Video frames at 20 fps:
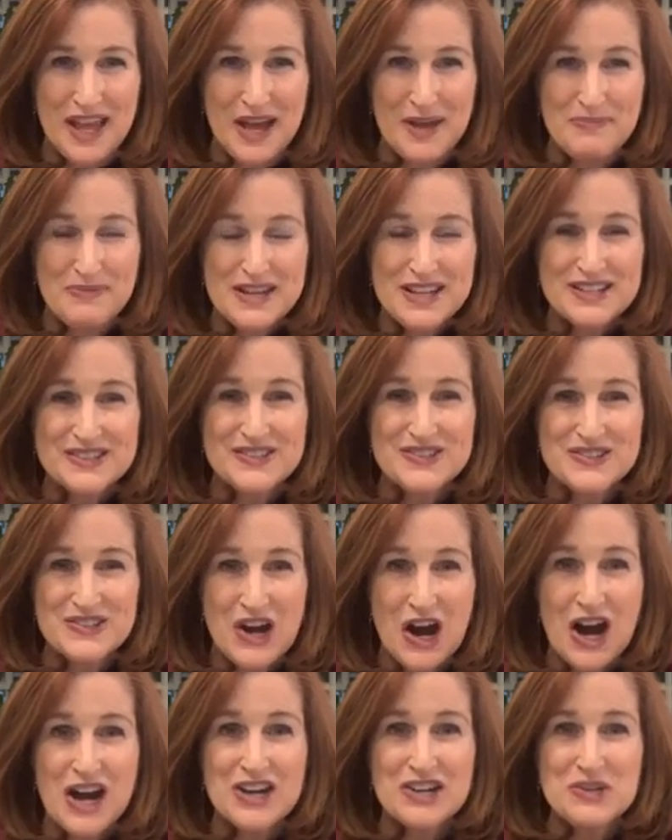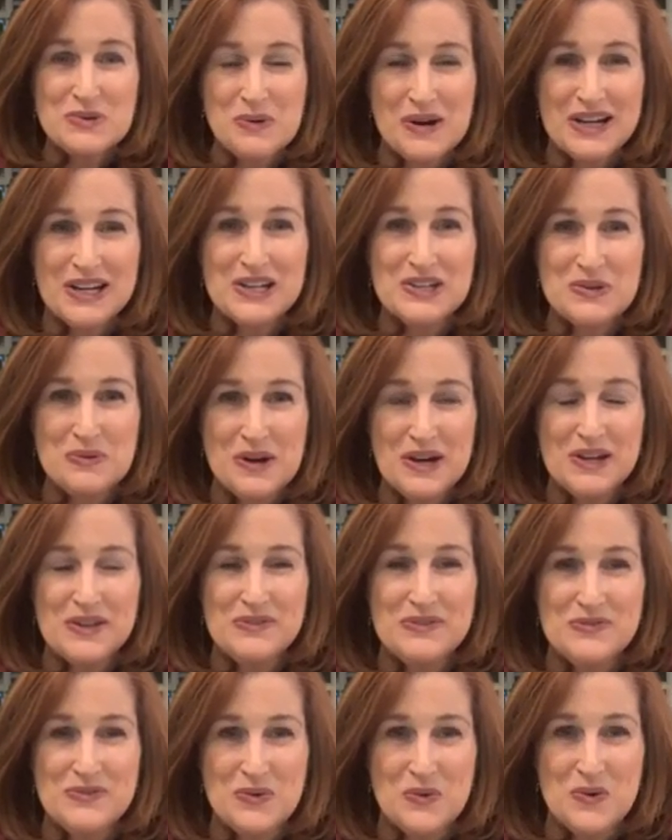that start
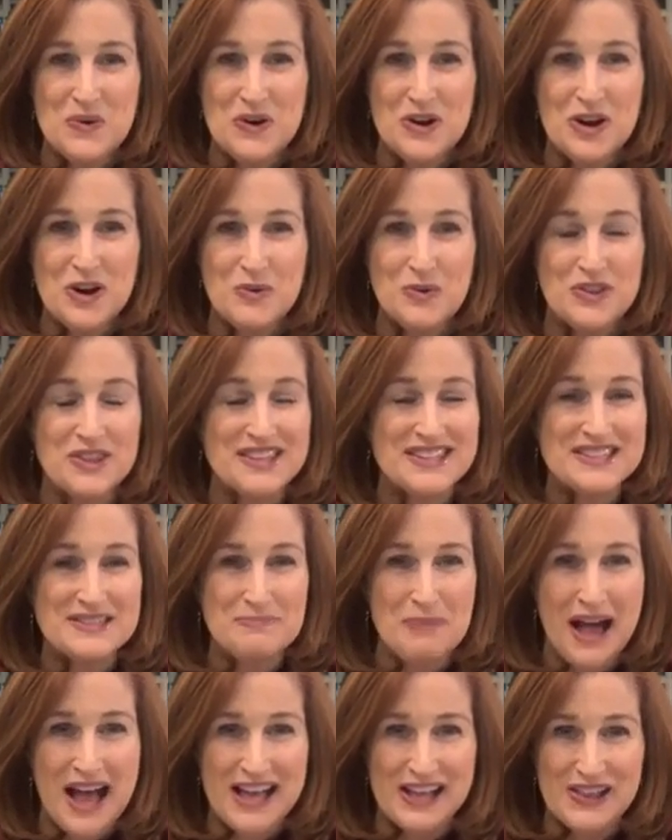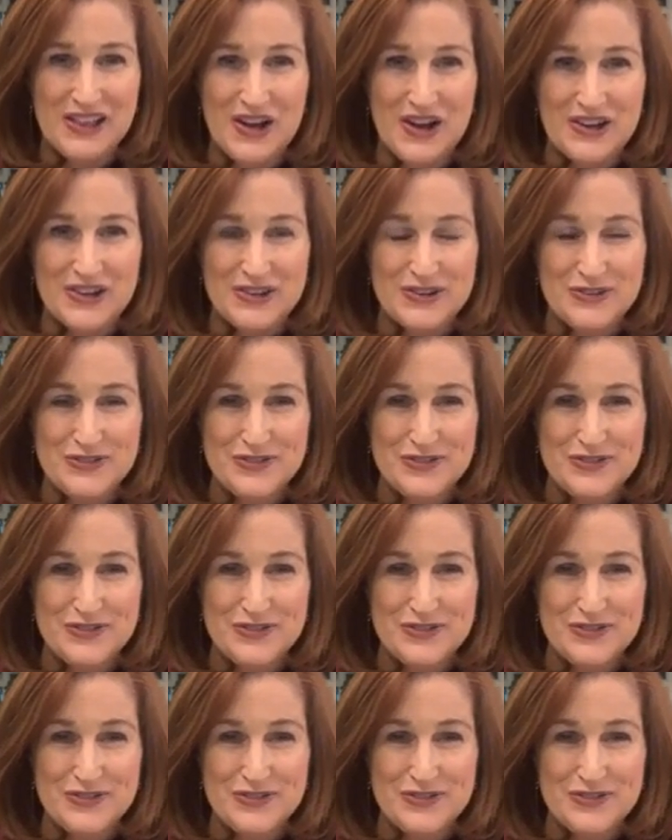2024 with a smile